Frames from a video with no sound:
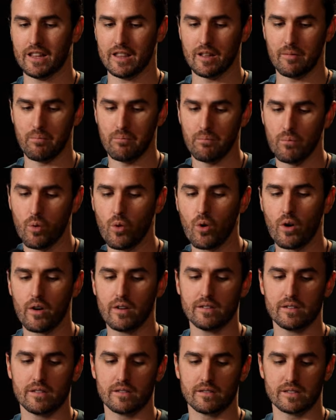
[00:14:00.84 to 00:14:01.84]
And the
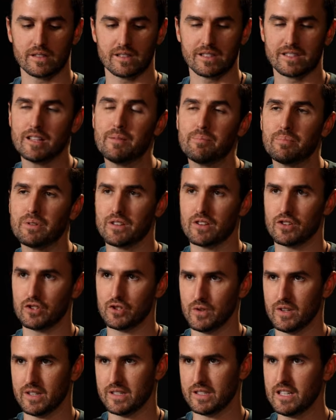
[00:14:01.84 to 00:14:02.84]
more simply
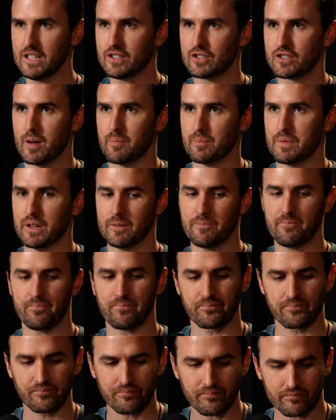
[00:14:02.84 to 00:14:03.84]
that you can teach something,
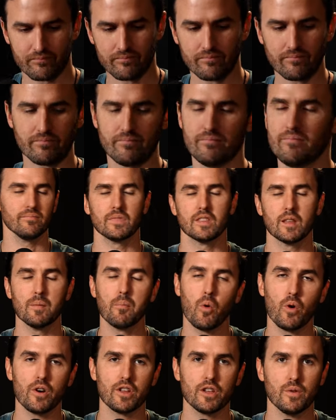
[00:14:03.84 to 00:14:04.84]
the
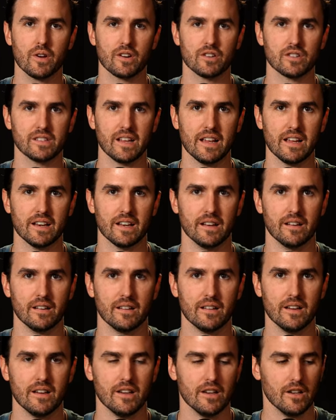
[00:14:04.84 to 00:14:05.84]
more you understand it.
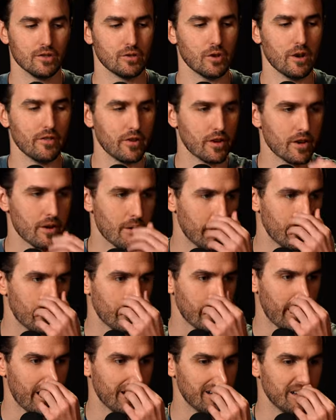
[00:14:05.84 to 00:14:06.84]
So if you're going,
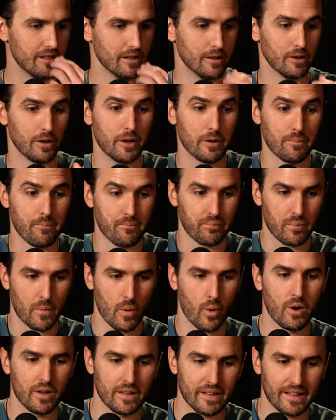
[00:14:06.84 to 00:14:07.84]
okay, I need to learn
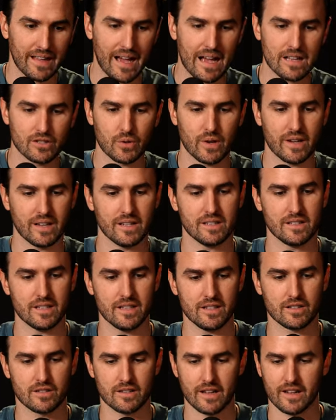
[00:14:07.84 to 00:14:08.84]
oil and gas so I can
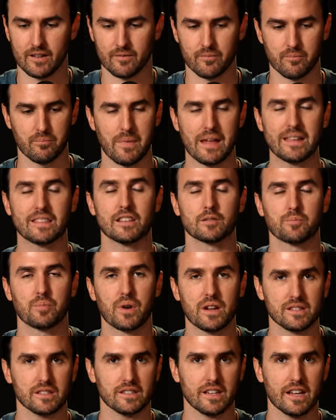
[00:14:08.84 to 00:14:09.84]
make this
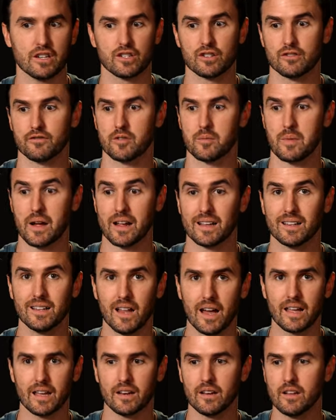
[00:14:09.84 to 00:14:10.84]
presentation for my
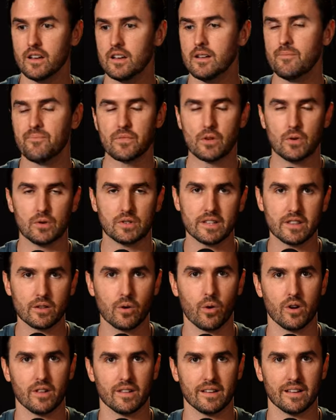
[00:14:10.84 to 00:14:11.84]
client who is in
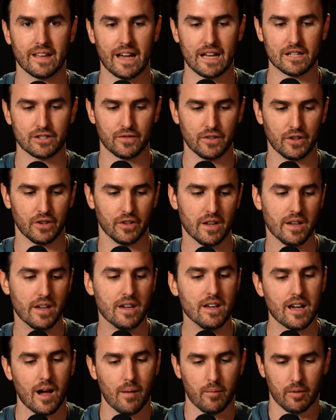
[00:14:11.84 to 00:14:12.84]
the oil and gas field.
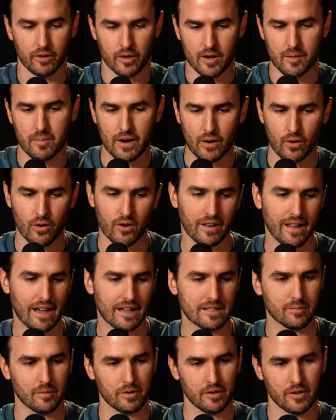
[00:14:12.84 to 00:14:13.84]
I'm going to learn about oil and
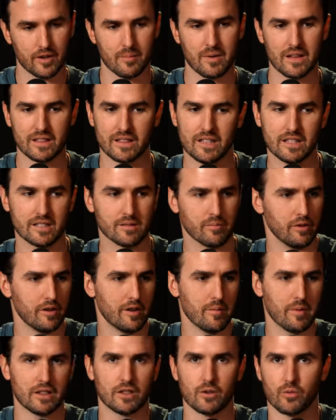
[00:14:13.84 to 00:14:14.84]
gas. I'm going to learn about this. I'm going to
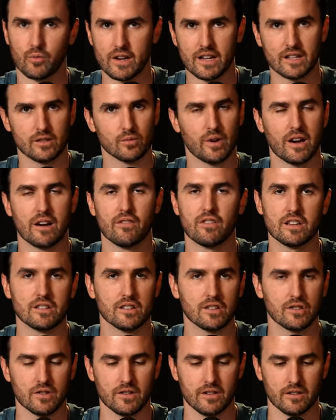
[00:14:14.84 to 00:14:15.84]
learn about the rigs, whatever it is
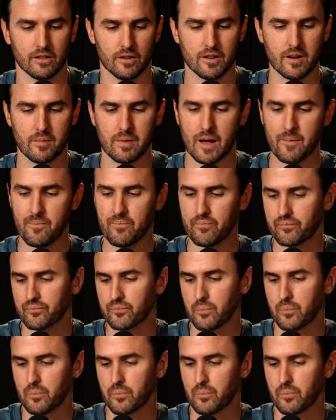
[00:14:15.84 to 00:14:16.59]
that you need to learn about.